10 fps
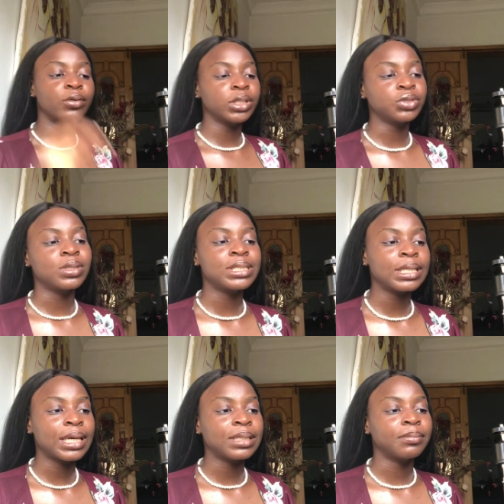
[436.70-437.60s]
when she
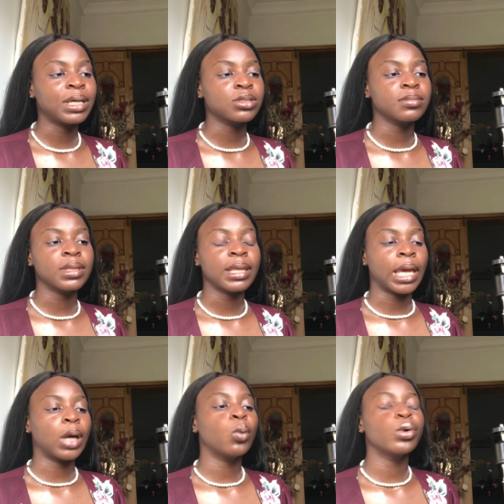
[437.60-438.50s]
wasn't getting back to me.
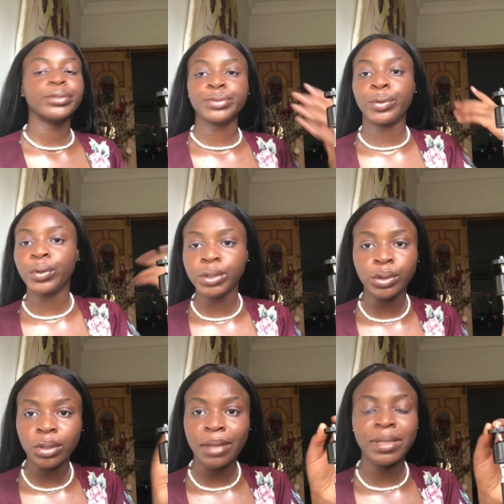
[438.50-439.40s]
Like, what's going
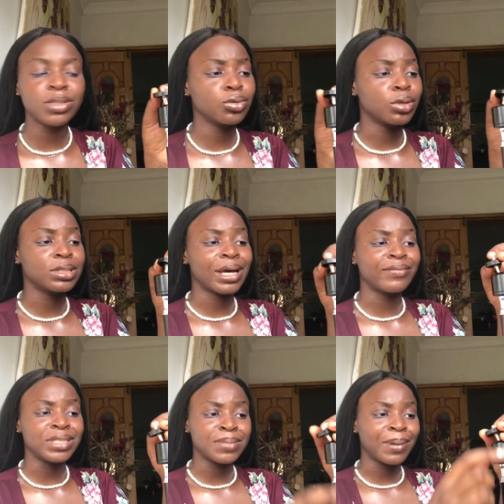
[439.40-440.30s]
on? Am I still going to
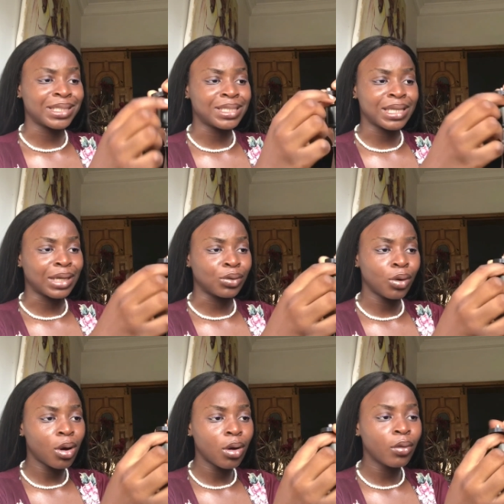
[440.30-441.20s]
have this party and
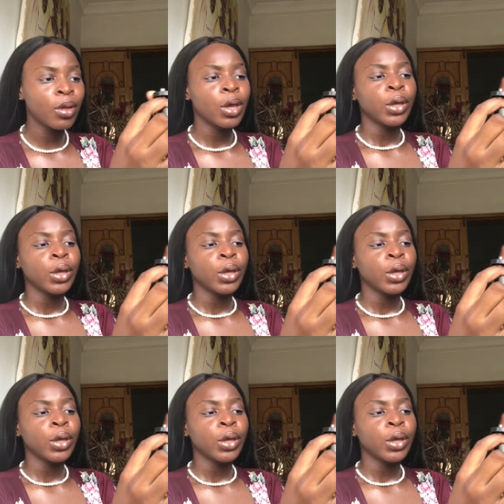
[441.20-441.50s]
all?